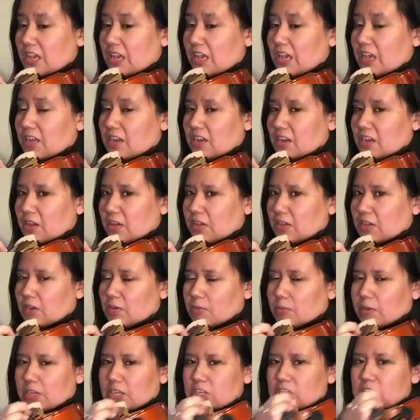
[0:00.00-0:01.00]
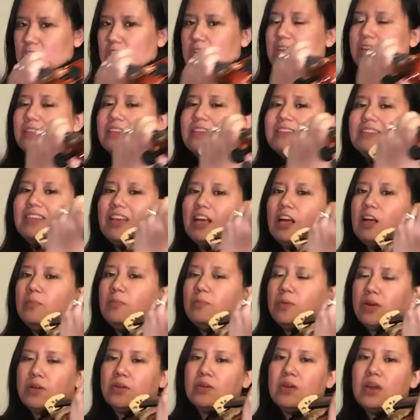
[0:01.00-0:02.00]
And now you can reach. This
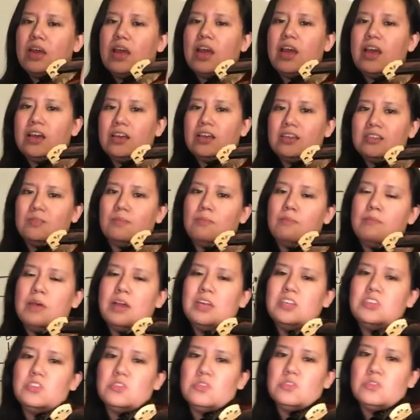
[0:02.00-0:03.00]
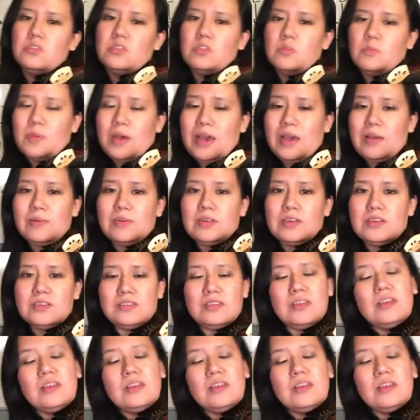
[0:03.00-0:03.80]
elbow has magical powers.